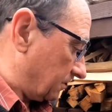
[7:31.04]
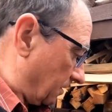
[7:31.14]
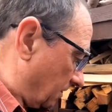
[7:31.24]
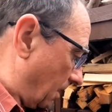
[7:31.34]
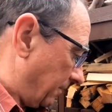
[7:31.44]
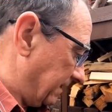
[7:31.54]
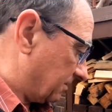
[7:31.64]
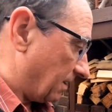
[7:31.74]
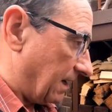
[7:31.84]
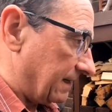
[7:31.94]
So that's going to go
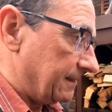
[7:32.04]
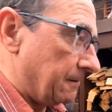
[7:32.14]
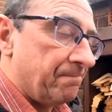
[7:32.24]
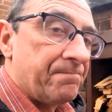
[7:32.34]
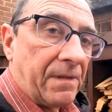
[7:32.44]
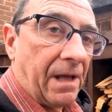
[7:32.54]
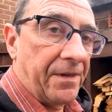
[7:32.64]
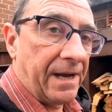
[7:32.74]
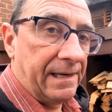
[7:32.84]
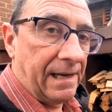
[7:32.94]
inside.
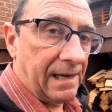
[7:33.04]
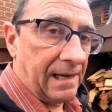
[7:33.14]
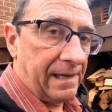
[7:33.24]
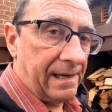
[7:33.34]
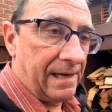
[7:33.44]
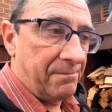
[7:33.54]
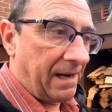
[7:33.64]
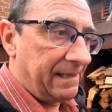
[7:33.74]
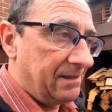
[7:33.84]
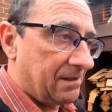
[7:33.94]
Then um,
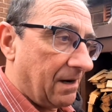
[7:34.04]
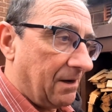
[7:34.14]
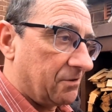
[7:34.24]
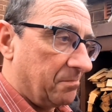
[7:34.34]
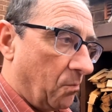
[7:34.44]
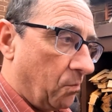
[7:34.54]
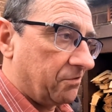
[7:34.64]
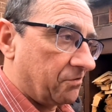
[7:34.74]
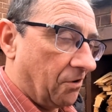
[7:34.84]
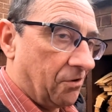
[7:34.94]
I need to go down to my
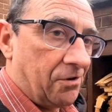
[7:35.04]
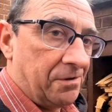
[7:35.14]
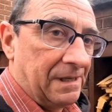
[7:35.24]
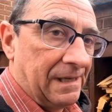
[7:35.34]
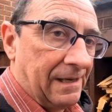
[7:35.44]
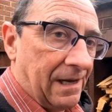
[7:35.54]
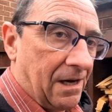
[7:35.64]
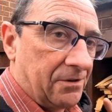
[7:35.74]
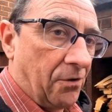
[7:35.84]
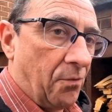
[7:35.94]
wood store
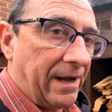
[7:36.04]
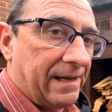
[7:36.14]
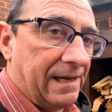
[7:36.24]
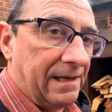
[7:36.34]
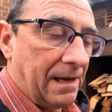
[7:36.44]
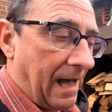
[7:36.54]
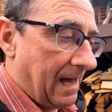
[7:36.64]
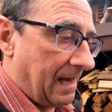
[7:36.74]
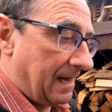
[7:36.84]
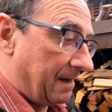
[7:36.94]
and do a recce,
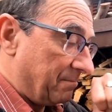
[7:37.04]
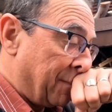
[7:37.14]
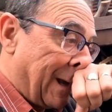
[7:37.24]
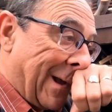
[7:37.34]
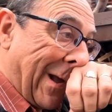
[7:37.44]
um,